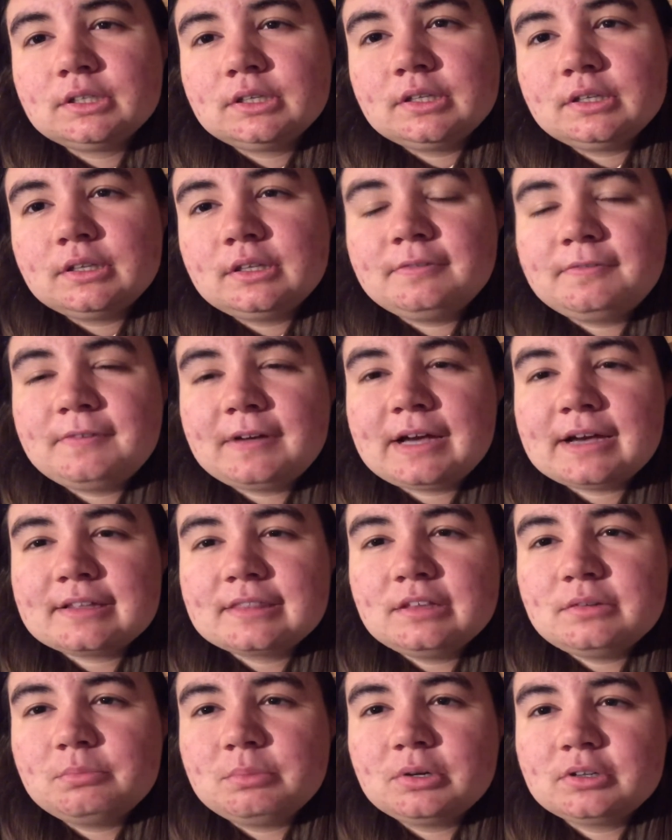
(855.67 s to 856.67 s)
the fact
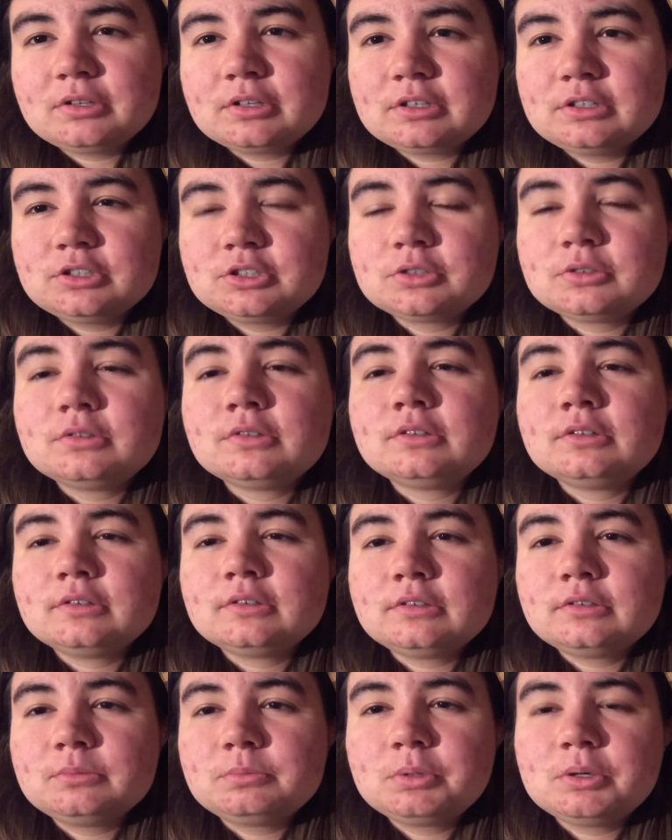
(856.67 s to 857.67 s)
that birth control
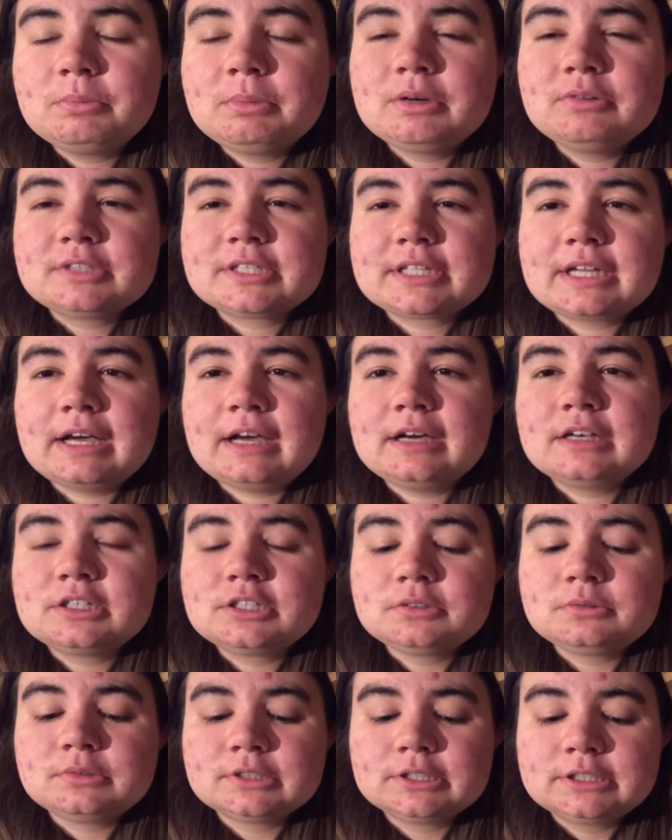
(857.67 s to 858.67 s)
promotes
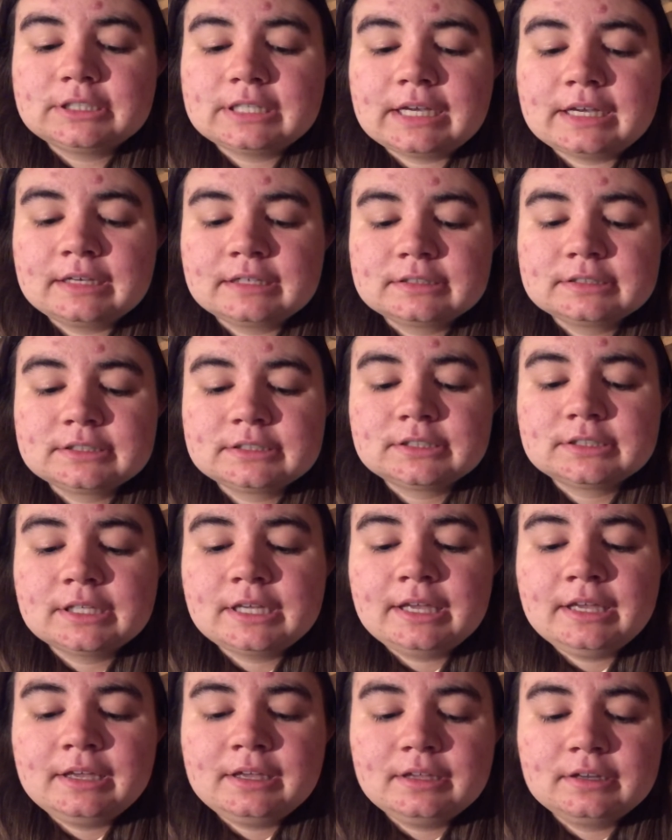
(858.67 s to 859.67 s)
casual sex,
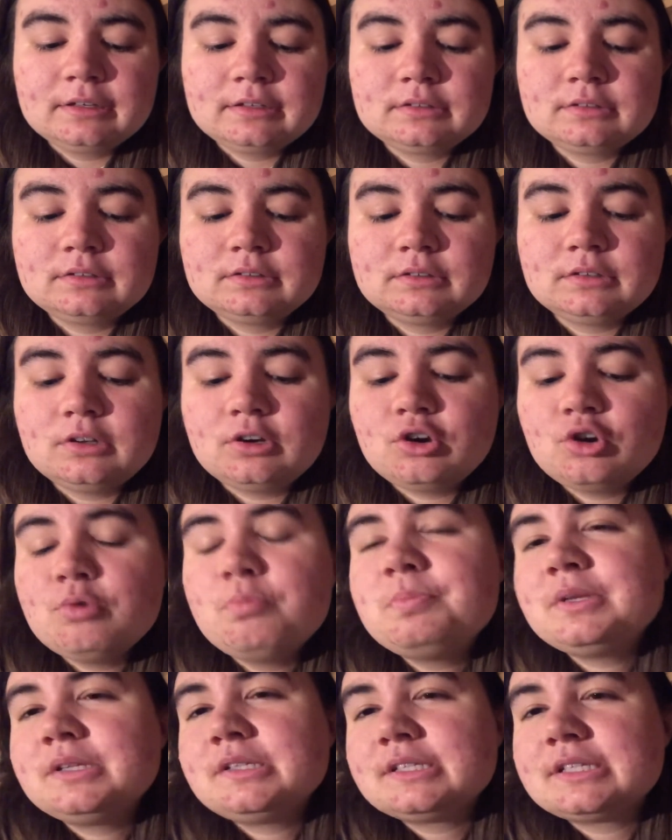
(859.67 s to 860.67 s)
it
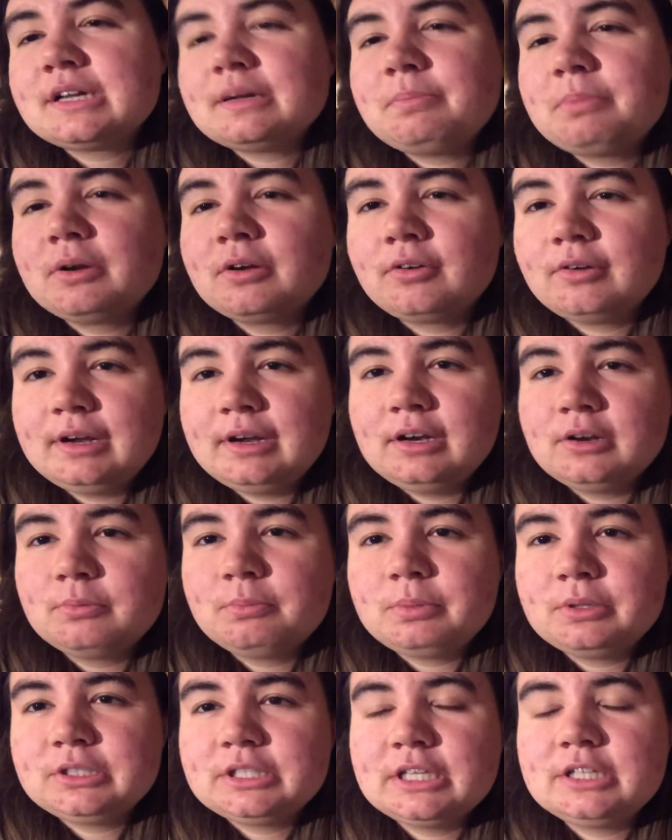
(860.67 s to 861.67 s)
opens up a greater
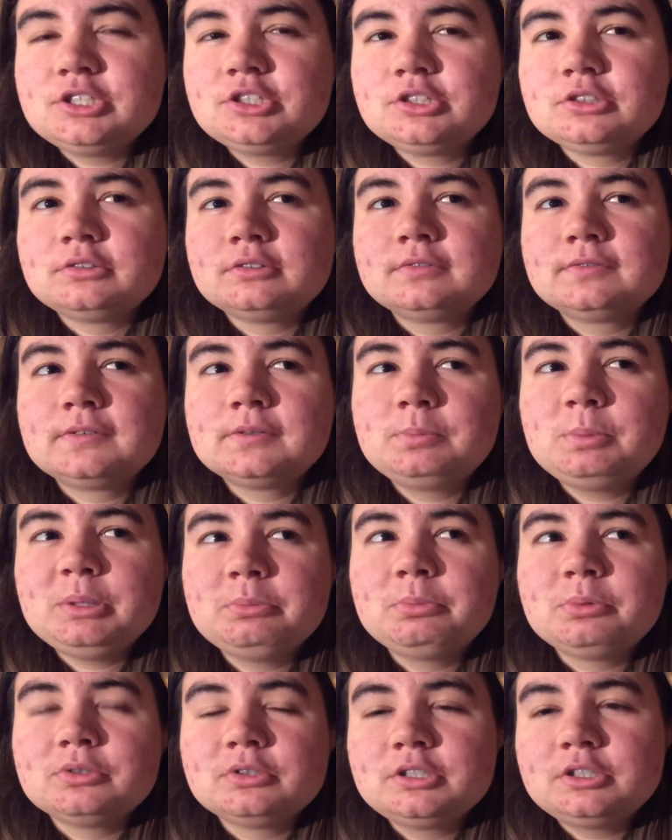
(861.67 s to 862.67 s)
potential for
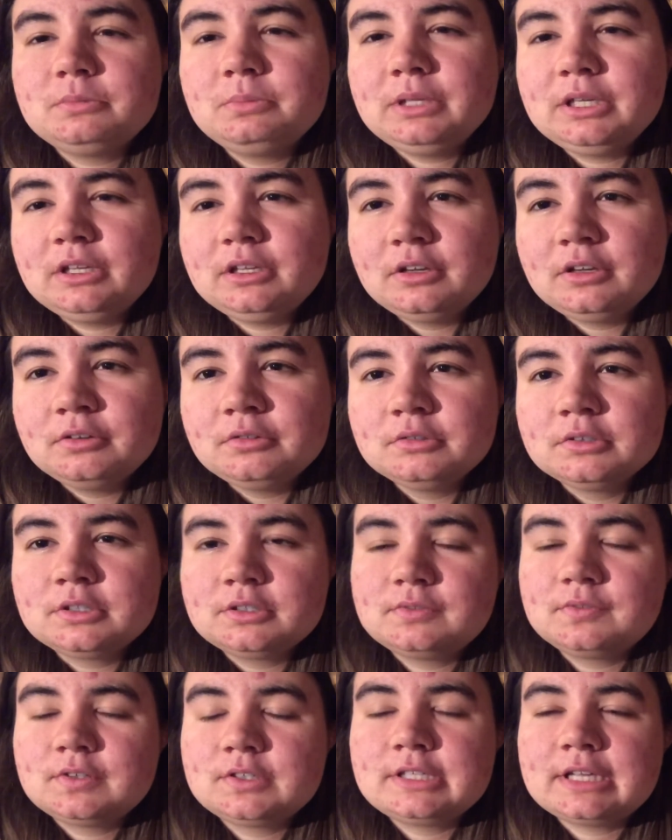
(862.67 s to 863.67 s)
people to be used
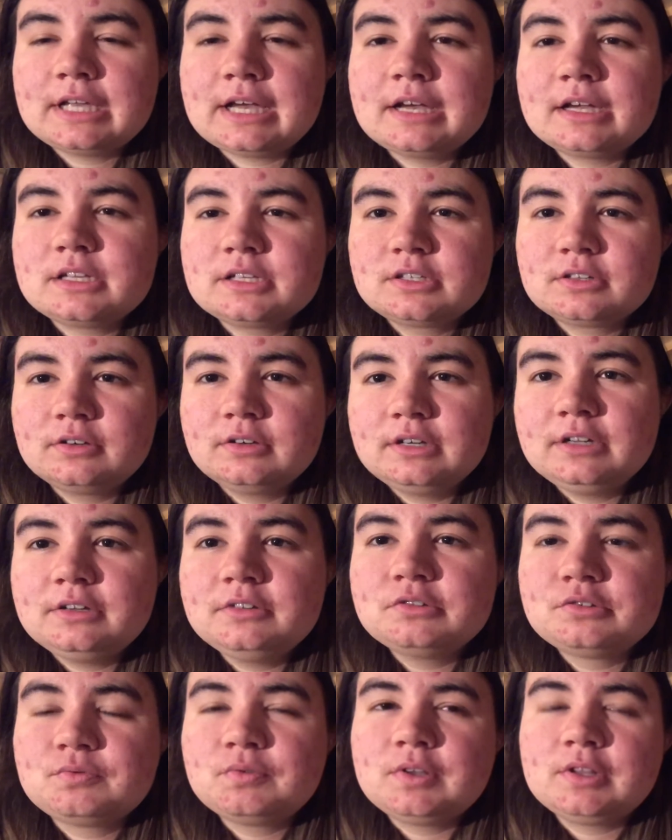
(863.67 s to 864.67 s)
for sex or
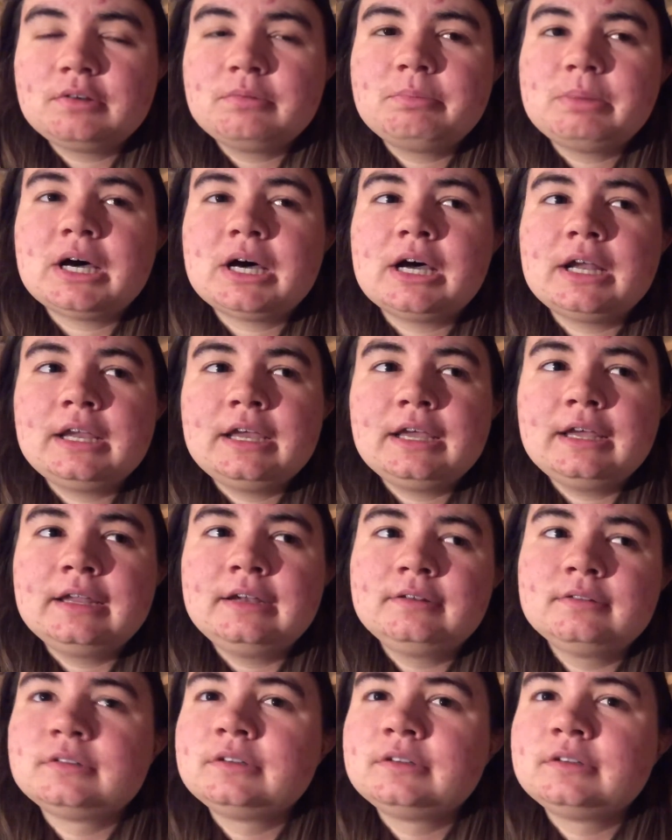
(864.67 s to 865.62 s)
used for their body, and